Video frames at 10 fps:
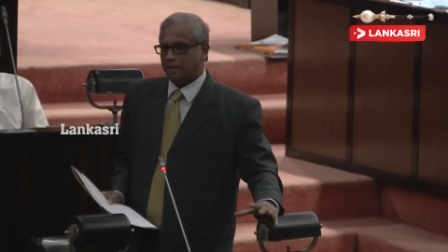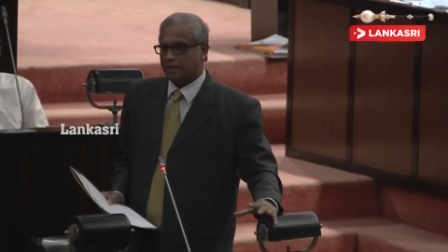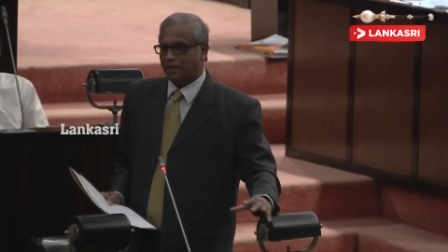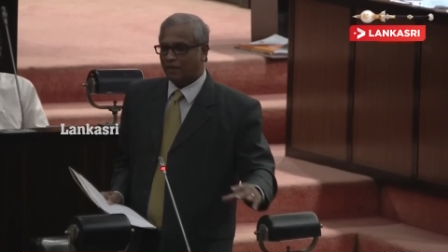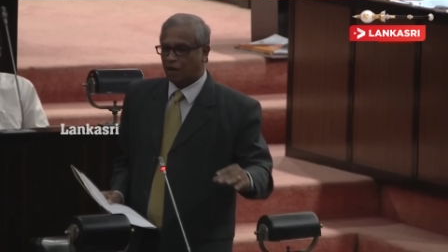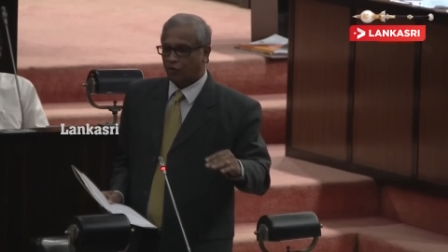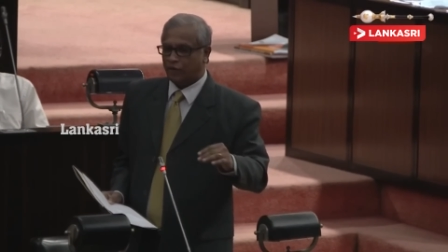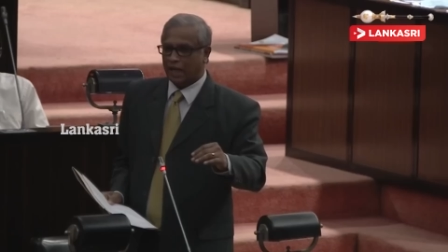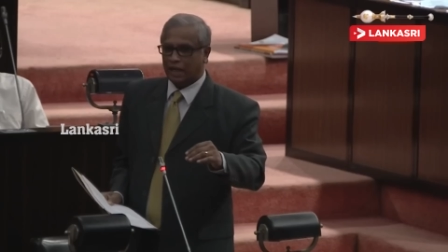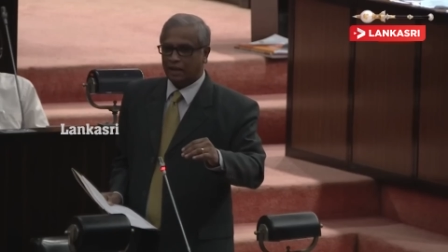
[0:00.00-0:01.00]
Several of
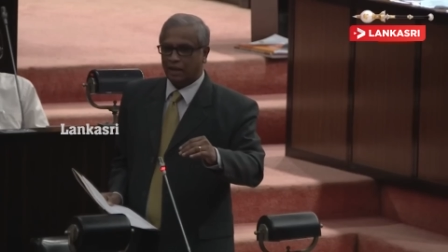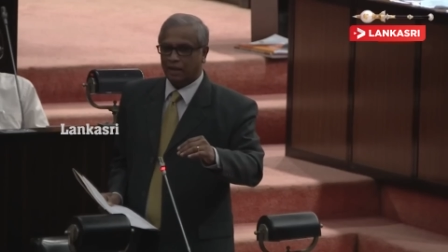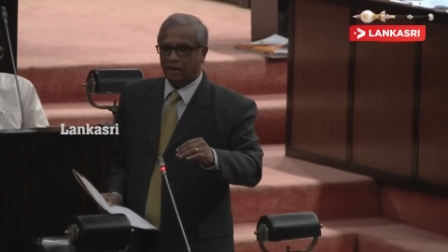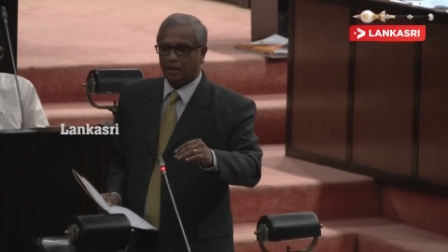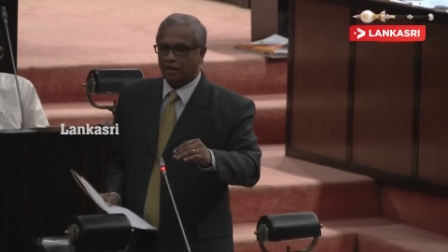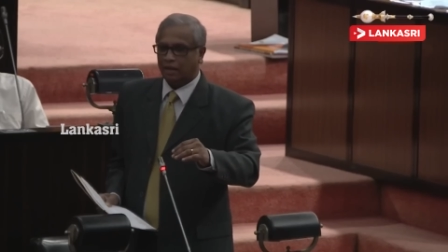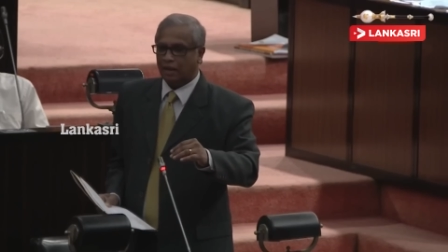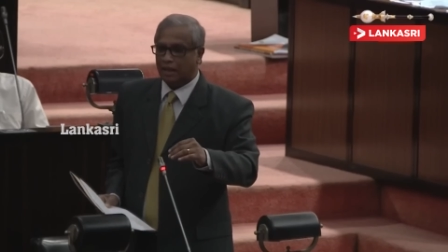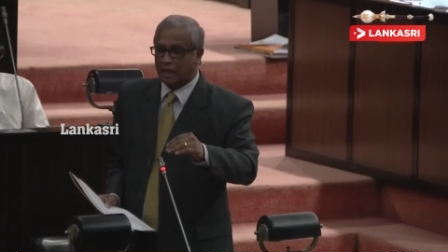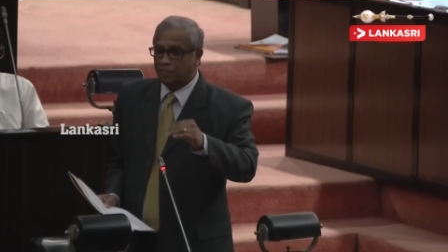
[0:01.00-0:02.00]
their
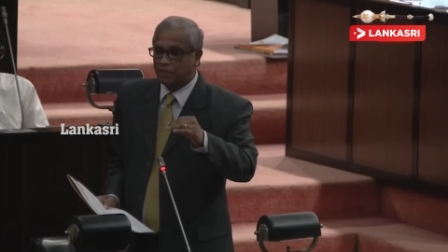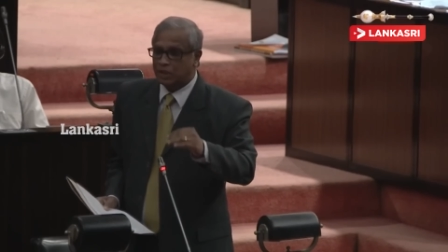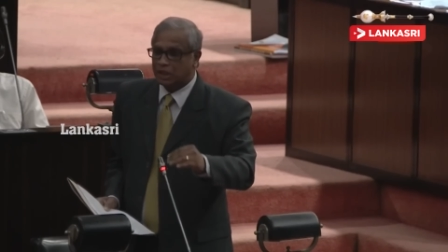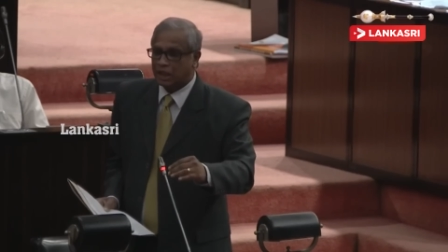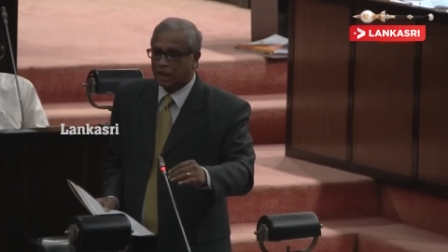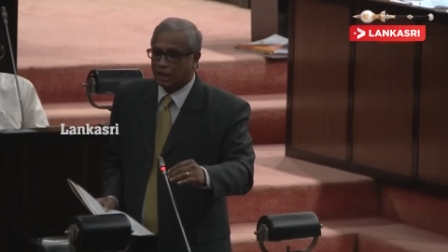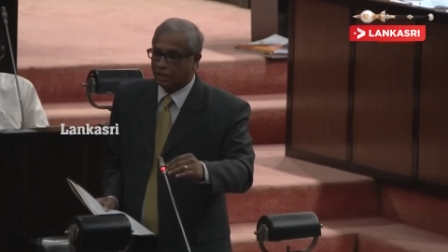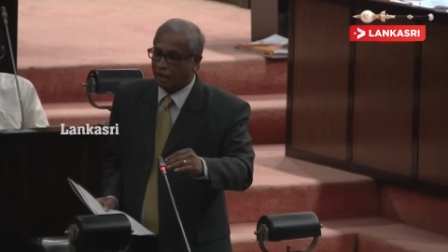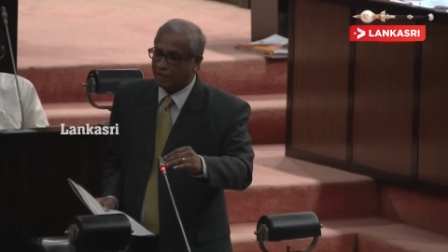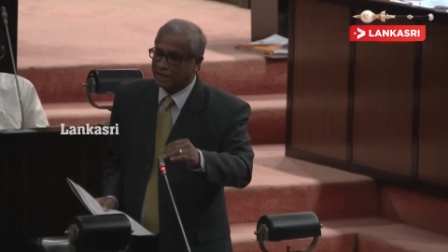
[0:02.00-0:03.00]
limbs,
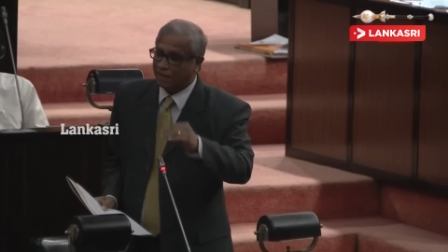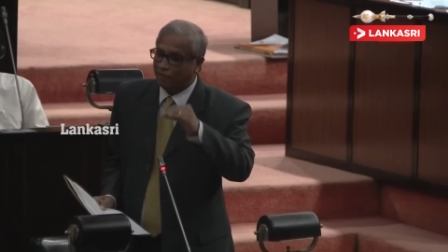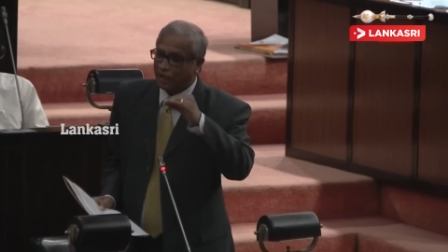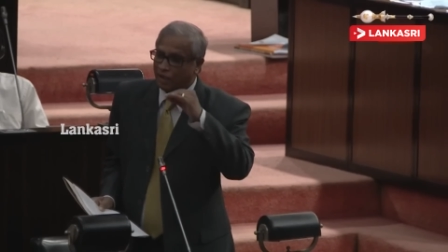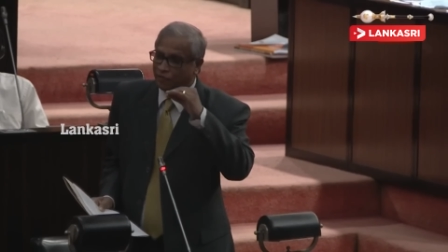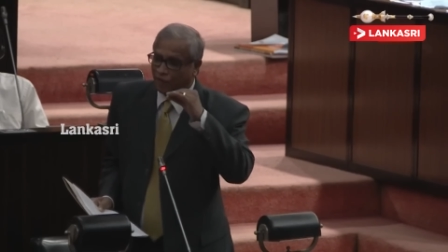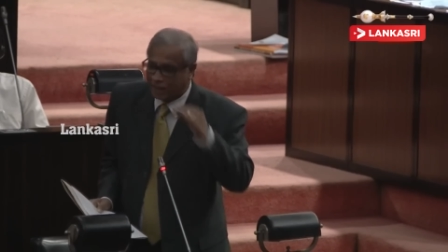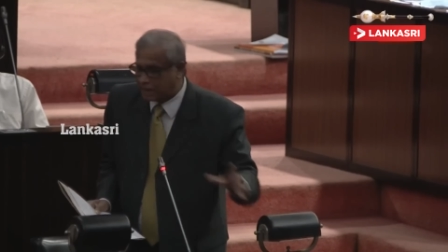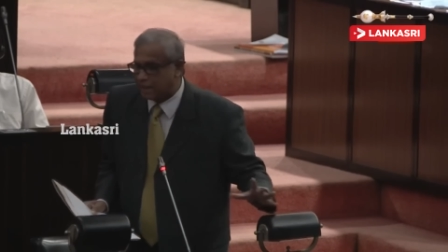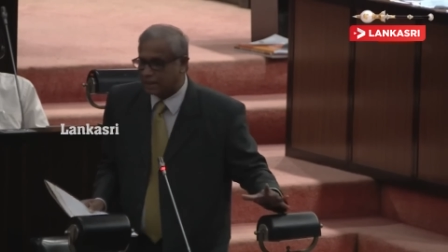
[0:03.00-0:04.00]
there were several
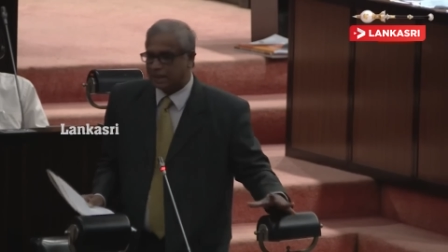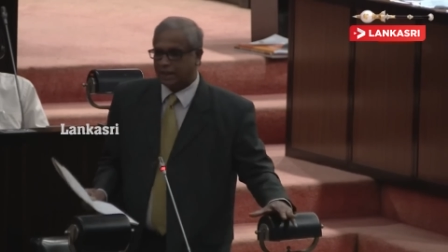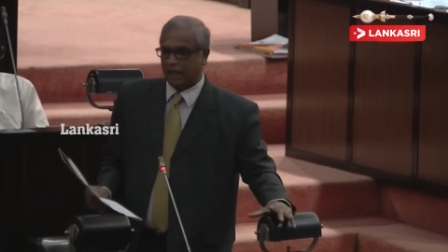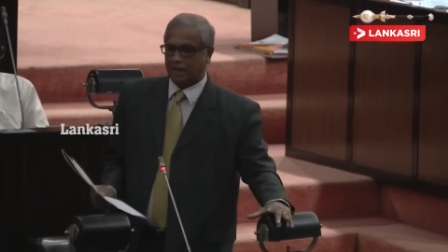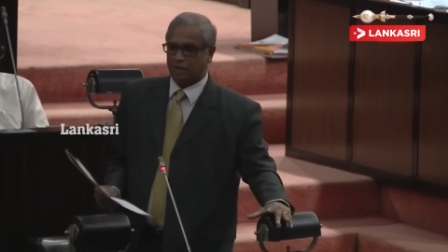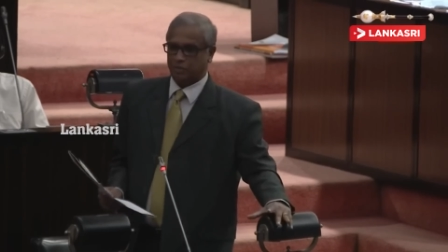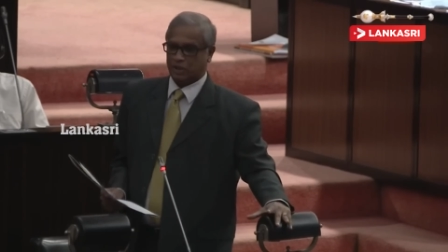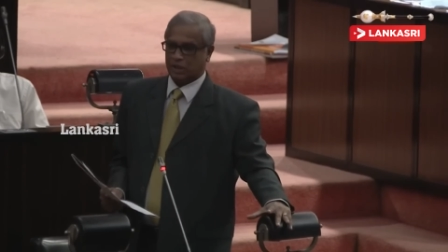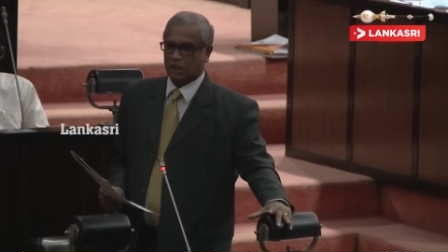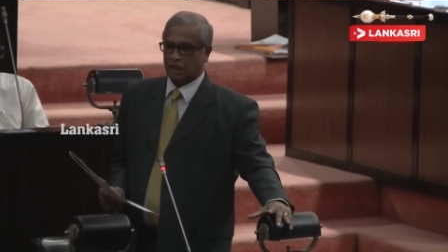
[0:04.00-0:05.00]
fractures in their
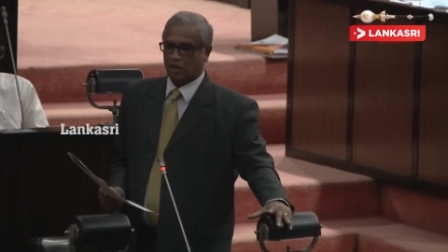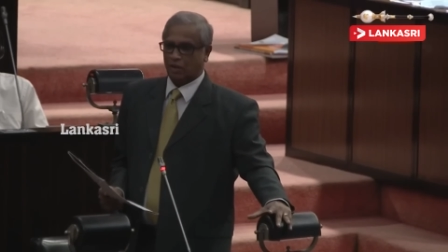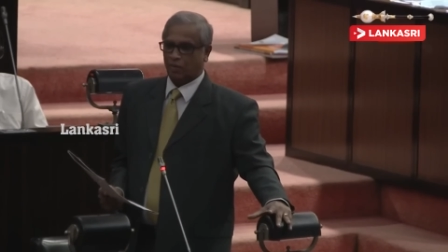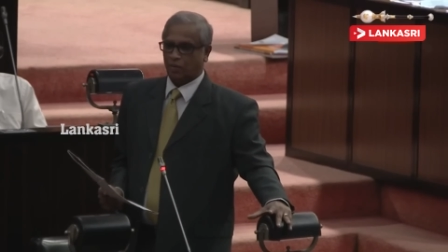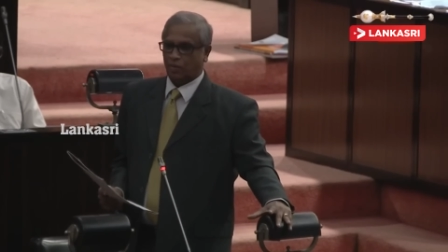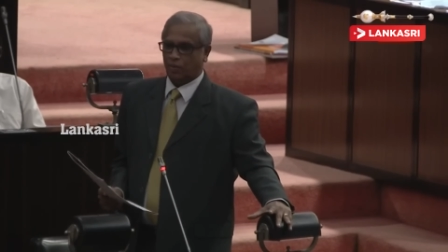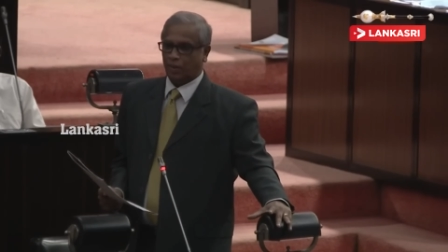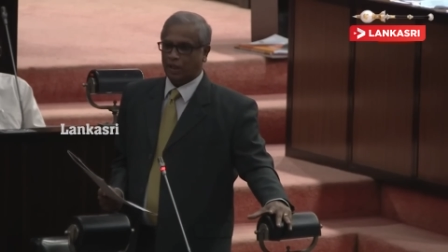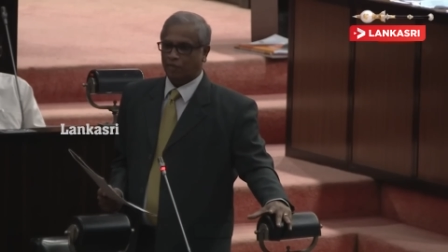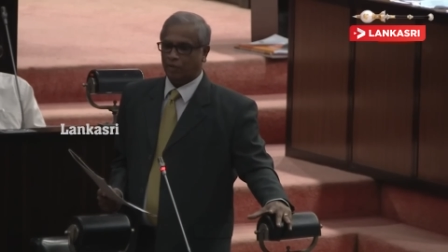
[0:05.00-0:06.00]
limbs
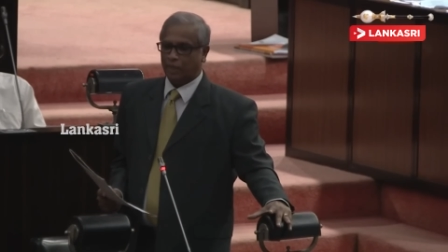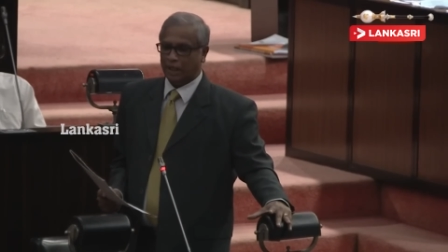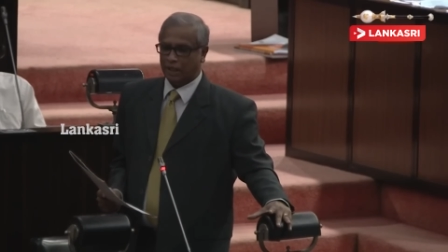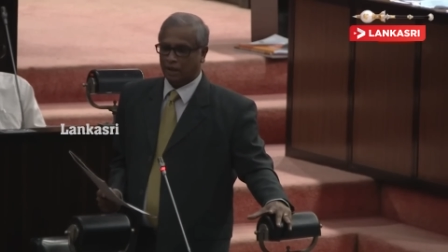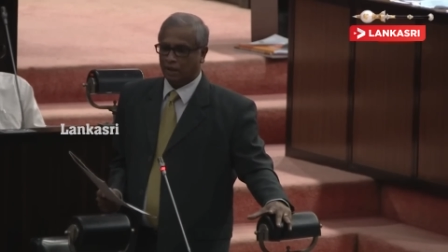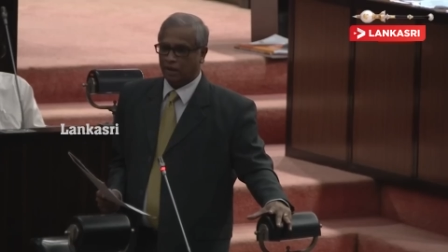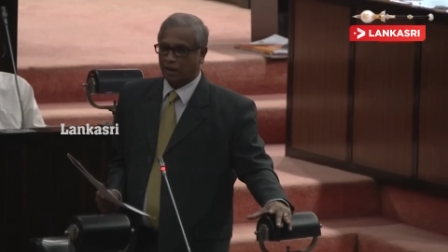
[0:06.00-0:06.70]
when they were beaten.